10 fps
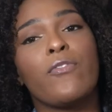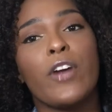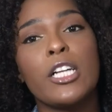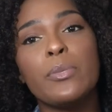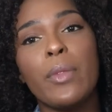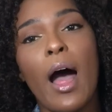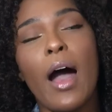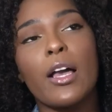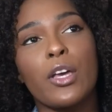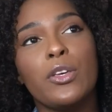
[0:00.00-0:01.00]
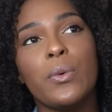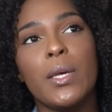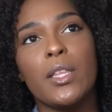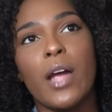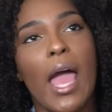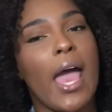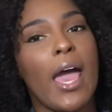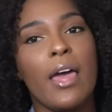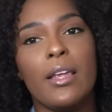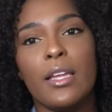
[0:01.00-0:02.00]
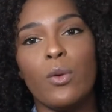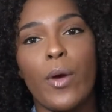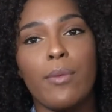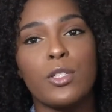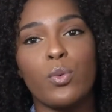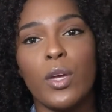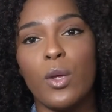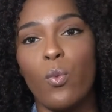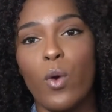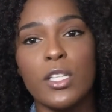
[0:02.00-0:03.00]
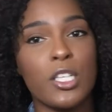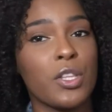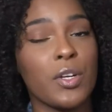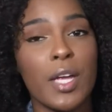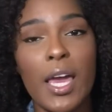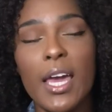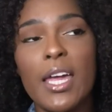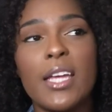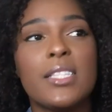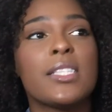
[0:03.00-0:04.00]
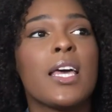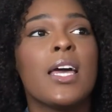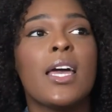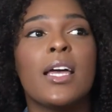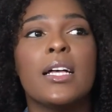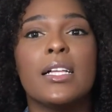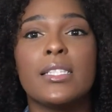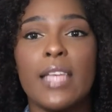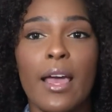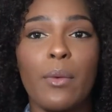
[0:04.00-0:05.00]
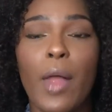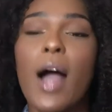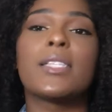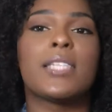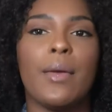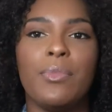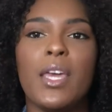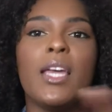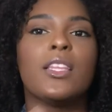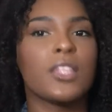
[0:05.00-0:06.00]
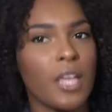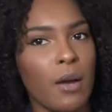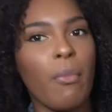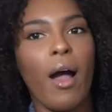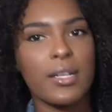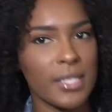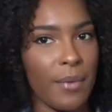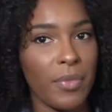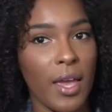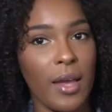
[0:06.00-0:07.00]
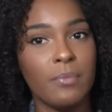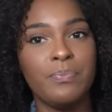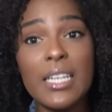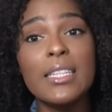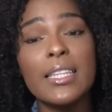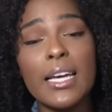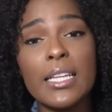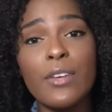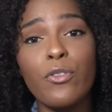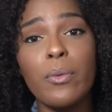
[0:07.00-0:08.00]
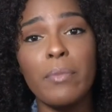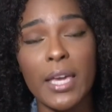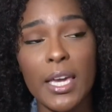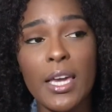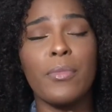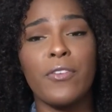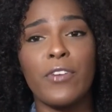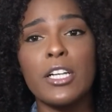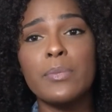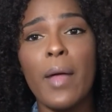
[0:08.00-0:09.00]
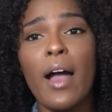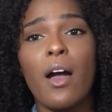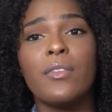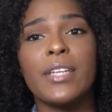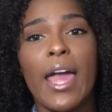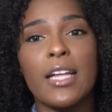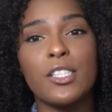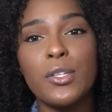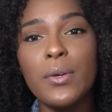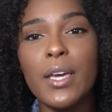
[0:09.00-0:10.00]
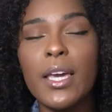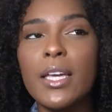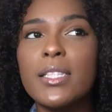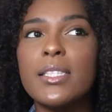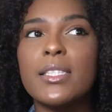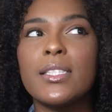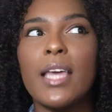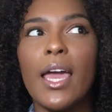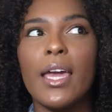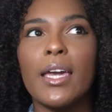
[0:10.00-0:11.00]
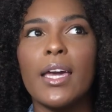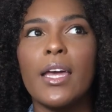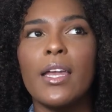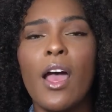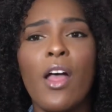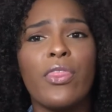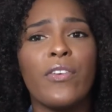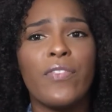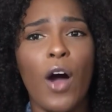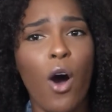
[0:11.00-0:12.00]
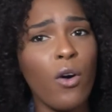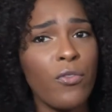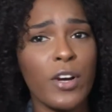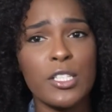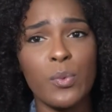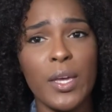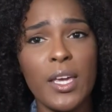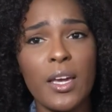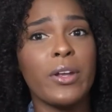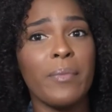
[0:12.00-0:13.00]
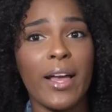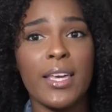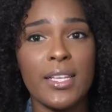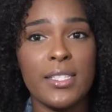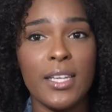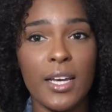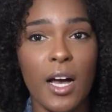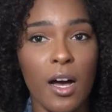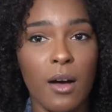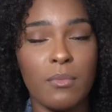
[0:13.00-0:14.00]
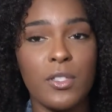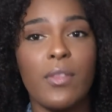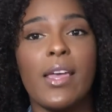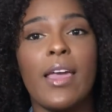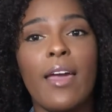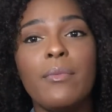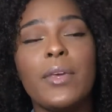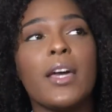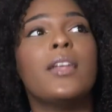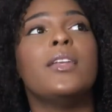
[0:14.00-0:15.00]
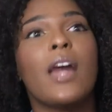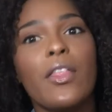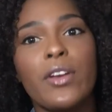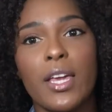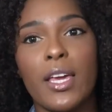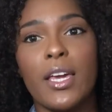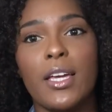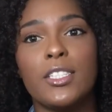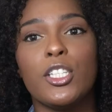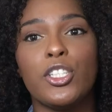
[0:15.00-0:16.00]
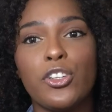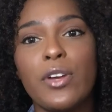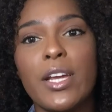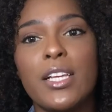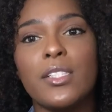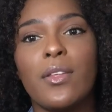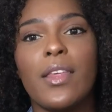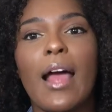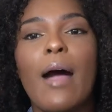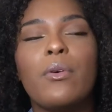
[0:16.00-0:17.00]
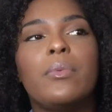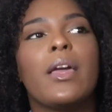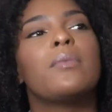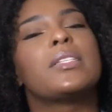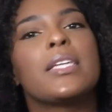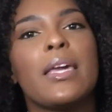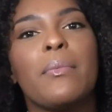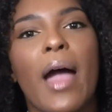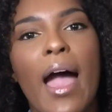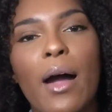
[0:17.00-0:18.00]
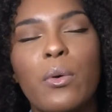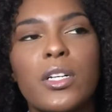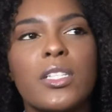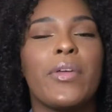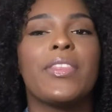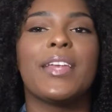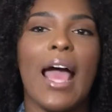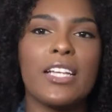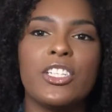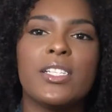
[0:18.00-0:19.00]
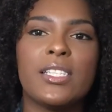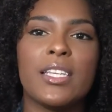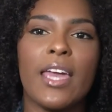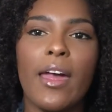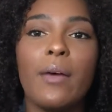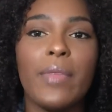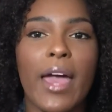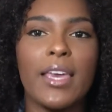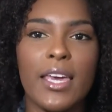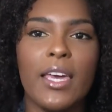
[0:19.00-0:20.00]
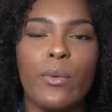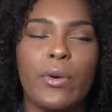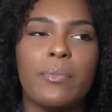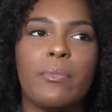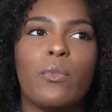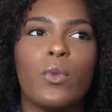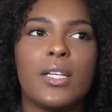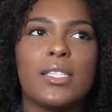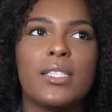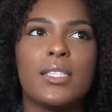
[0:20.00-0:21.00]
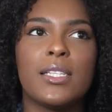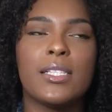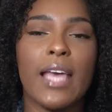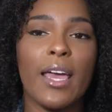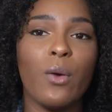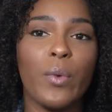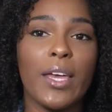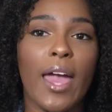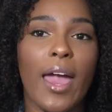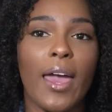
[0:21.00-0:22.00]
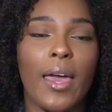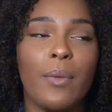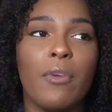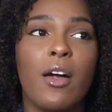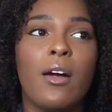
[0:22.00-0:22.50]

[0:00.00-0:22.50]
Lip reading: the first block, you either had anywhere between 1 to 3 kids. Second block, same thing. Third block, same thing. Luckily for me, the first block only had 2 kids, and the whole first week, one of my kids didn't come. So they gave me another kid to treat so that I would be able to get my hours. But then I just kept that kid once the second week came,